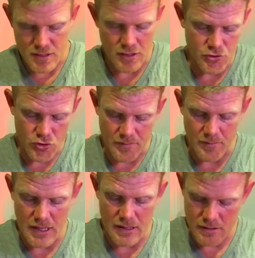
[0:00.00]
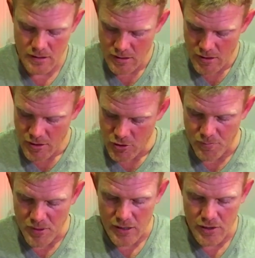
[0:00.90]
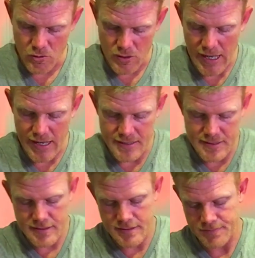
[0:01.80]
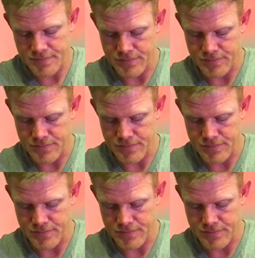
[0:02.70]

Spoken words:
So you drop them in, you plug your case